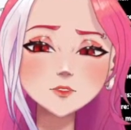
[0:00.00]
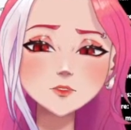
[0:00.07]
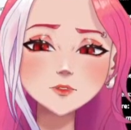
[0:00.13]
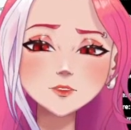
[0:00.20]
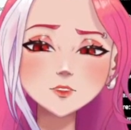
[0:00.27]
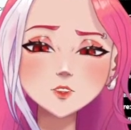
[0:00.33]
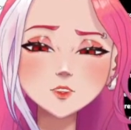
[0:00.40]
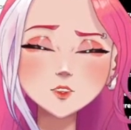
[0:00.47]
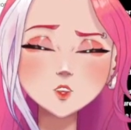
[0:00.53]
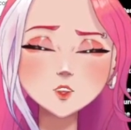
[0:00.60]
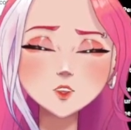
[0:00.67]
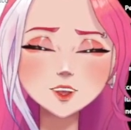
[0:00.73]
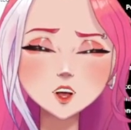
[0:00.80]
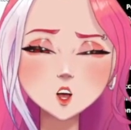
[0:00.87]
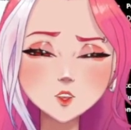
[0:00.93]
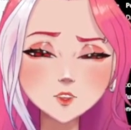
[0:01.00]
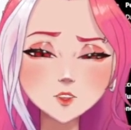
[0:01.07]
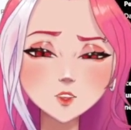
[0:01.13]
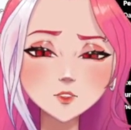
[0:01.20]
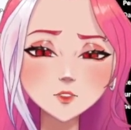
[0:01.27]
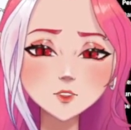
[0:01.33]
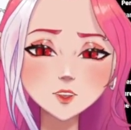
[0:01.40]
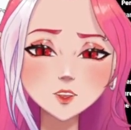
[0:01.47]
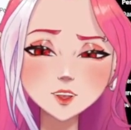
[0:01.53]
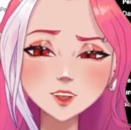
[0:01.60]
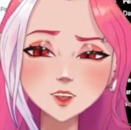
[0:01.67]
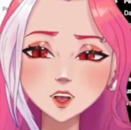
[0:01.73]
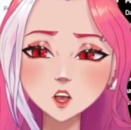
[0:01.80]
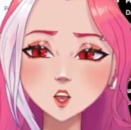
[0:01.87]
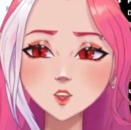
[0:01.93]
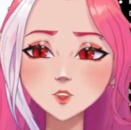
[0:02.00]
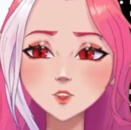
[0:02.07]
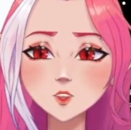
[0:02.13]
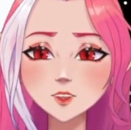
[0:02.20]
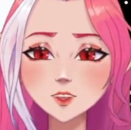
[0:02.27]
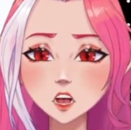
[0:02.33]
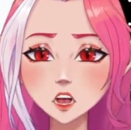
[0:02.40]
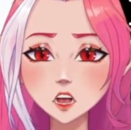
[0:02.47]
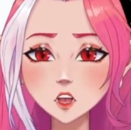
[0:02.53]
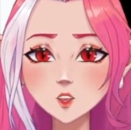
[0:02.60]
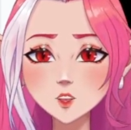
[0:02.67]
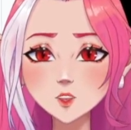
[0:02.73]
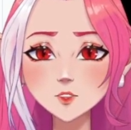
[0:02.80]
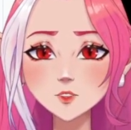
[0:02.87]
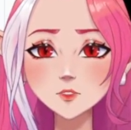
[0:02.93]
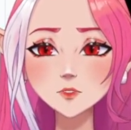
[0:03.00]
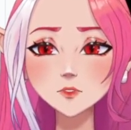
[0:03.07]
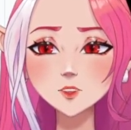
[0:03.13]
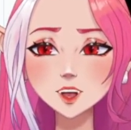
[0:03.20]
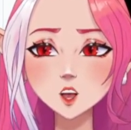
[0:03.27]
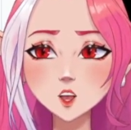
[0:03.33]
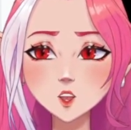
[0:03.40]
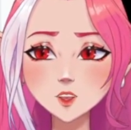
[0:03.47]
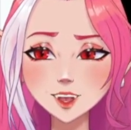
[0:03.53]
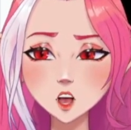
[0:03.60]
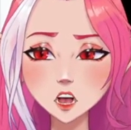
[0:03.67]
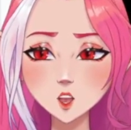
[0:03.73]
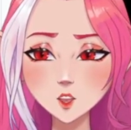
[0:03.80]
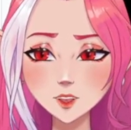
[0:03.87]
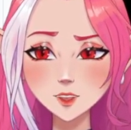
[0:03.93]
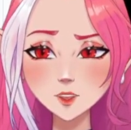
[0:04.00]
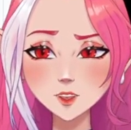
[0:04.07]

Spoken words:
skill checks to escape without major casualties.